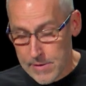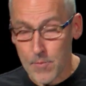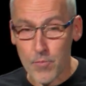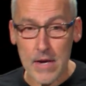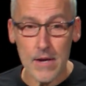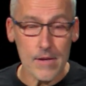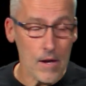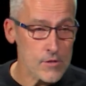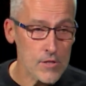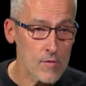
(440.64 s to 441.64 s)
to bring
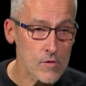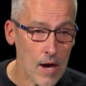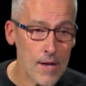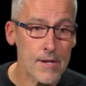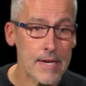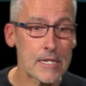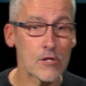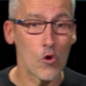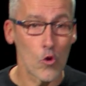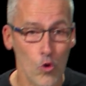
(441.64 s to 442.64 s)
ourselves under
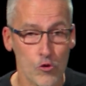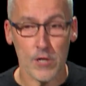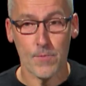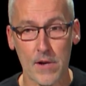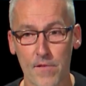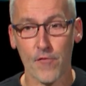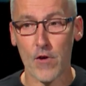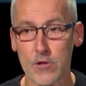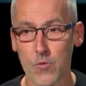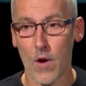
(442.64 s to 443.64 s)
his lordship in a
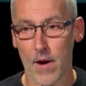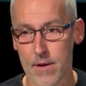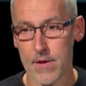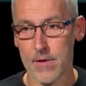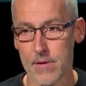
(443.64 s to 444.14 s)
fresh way.